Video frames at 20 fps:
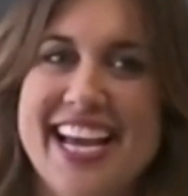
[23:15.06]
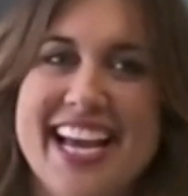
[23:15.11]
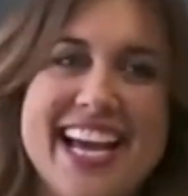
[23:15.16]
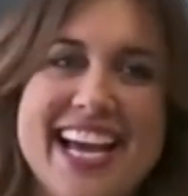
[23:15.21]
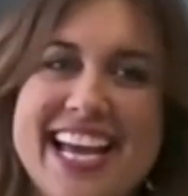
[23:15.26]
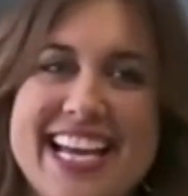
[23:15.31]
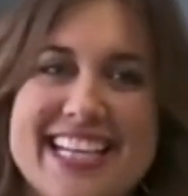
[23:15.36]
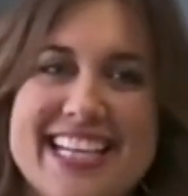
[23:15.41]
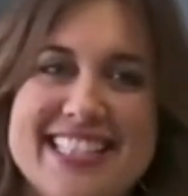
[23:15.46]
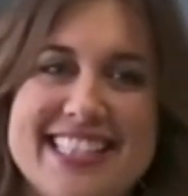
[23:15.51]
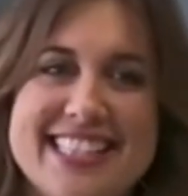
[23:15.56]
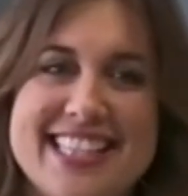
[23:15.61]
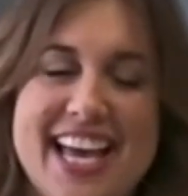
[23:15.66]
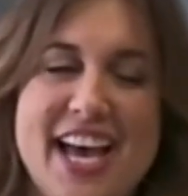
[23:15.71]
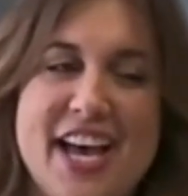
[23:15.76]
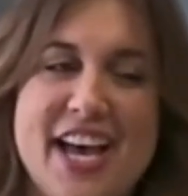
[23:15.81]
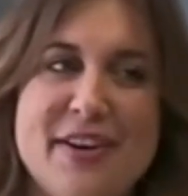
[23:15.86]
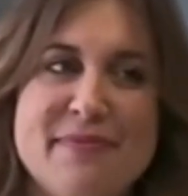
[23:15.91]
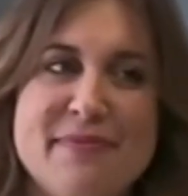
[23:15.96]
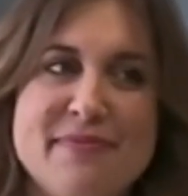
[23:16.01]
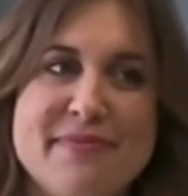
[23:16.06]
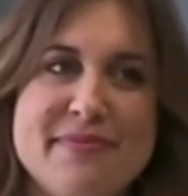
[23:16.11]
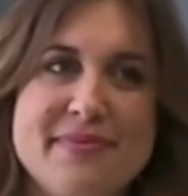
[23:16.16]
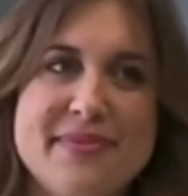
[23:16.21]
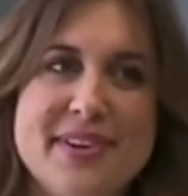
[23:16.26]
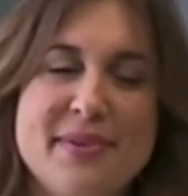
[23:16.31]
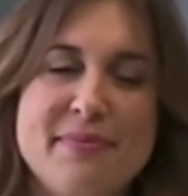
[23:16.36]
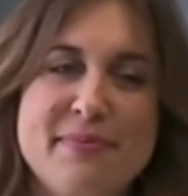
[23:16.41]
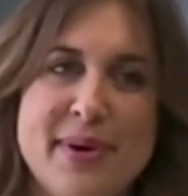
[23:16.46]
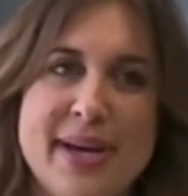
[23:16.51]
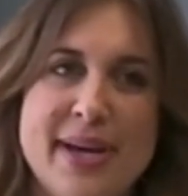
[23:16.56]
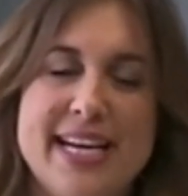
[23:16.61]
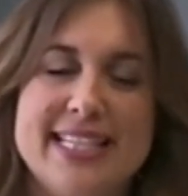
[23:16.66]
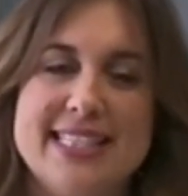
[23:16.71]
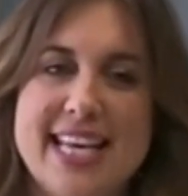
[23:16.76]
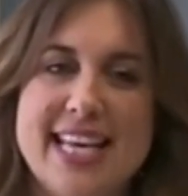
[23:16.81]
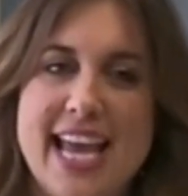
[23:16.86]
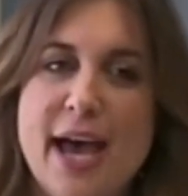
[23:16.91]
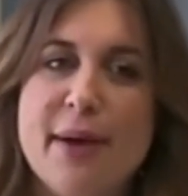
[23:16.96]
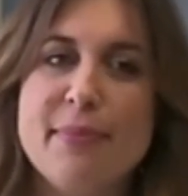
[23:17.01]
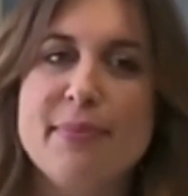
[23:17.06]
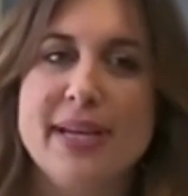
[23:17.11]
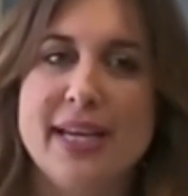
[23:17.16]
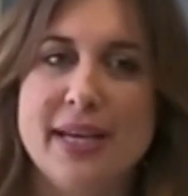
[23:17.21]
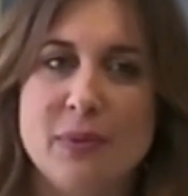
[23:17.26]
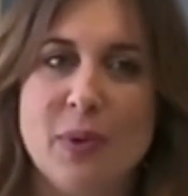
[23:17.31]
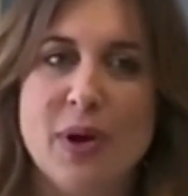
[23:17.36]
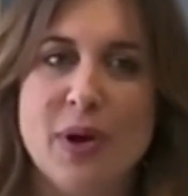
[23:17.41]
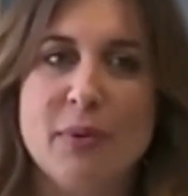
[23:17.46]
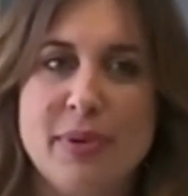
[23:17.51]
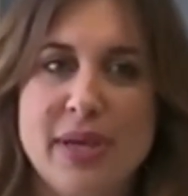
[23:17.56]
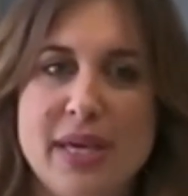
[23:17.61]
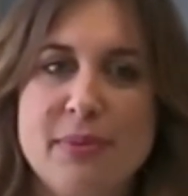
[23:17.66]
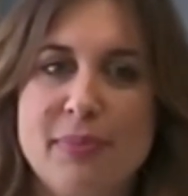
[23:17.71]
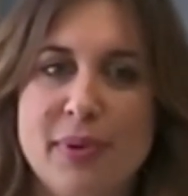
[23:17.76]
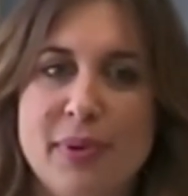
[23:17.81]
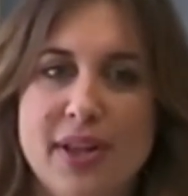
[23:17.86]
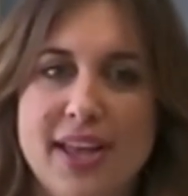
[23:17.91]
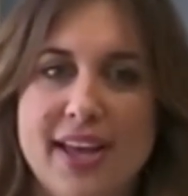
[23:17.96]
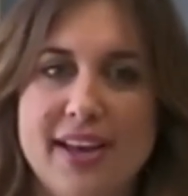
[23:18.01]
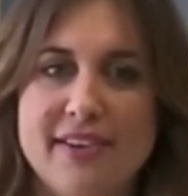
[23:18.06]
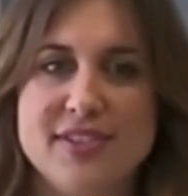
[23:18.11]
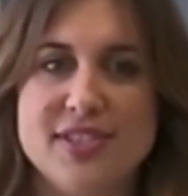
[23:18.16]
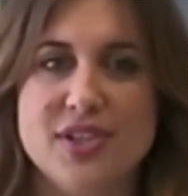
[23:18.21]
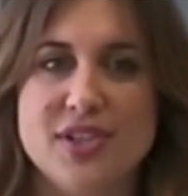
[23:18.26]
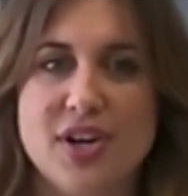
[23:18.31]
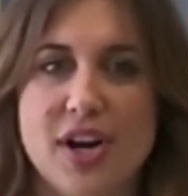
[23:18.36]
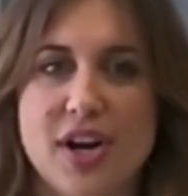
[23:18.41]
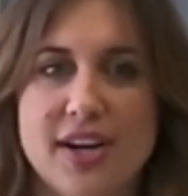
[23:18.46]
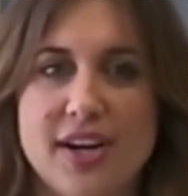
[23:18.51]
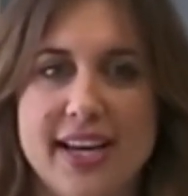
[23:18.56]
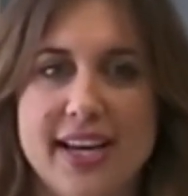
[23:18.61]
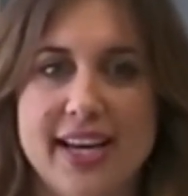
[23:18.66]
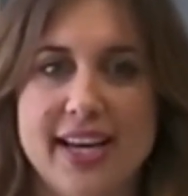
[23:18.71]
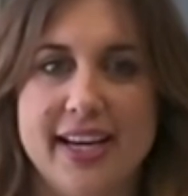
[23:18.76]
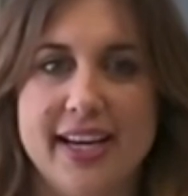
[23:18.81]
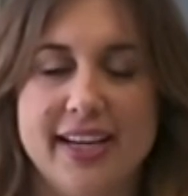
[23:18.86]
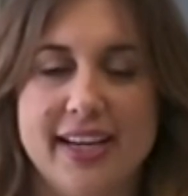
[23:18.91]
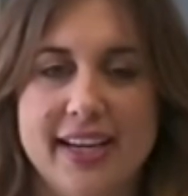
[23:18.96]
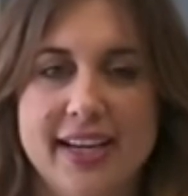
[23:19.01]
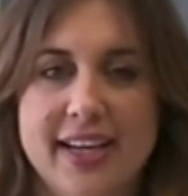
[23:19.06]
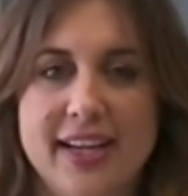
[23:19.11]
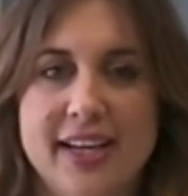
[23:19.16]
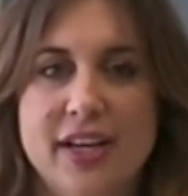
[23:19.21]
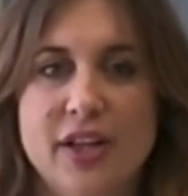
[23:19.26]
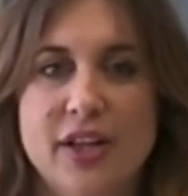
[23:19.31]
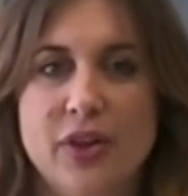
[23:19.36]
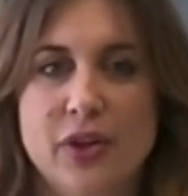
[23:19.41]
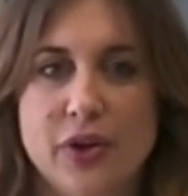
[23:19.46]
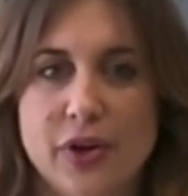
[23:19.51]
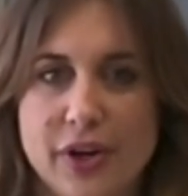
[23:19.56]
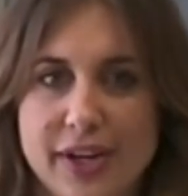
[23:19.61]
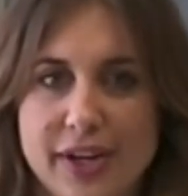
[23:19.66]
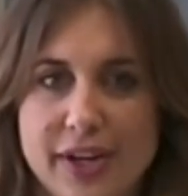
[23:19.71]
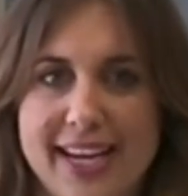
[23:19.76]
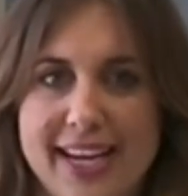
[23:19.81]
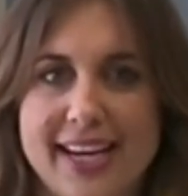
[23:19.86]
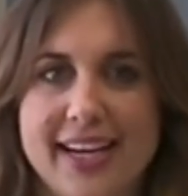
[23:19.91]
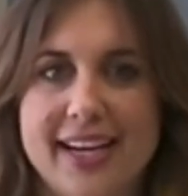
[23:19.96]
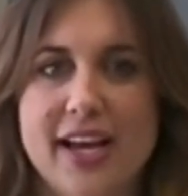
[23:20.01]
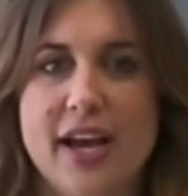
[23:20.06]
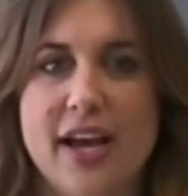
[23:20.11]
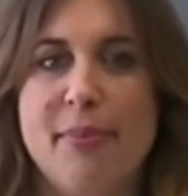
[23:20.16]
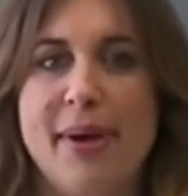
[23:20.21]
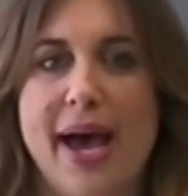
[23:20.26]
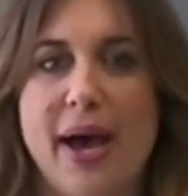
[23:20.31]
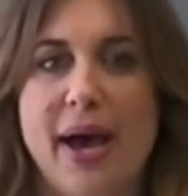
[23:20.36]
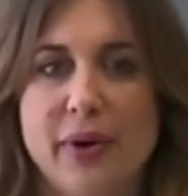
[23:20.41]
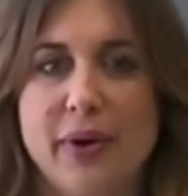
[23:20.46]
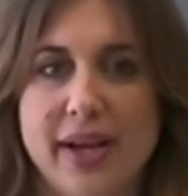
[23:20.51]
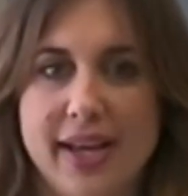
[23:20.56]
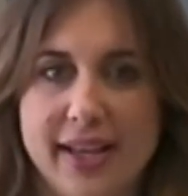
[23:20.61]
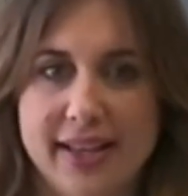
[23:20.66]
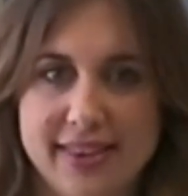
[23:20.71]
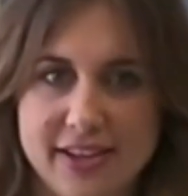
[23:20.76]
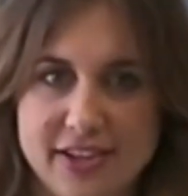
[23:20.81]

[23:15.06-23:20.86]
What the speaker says: But it's happening where people have started learning about it.